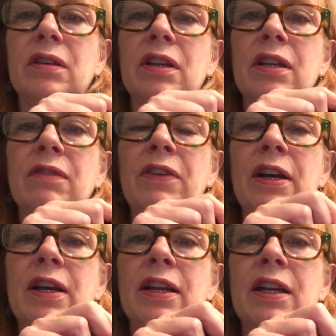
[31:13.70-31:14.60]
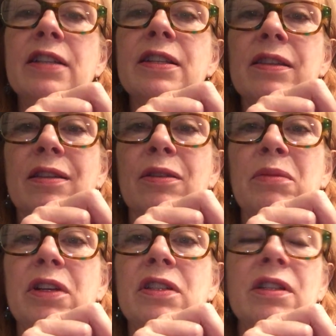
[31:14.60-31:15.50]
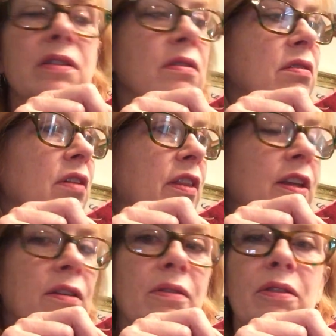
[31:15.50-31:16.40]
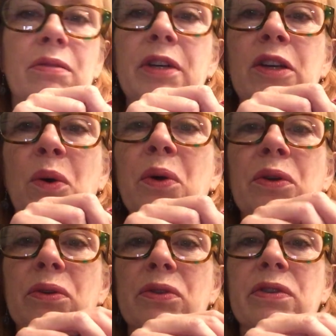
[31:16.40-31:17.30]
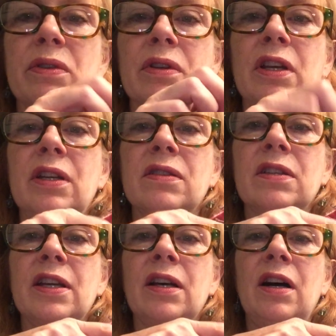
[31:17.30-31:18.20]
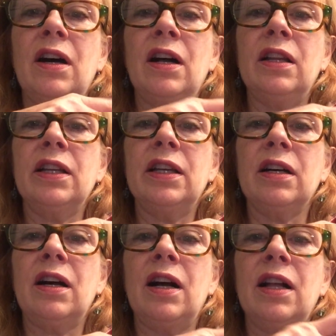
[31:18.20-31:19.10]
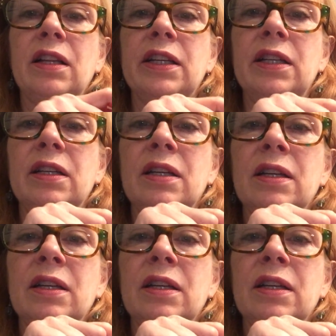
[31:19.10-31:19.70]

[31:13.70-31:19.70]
and I did them. I did, I think, 3 corners, and it's like a holly.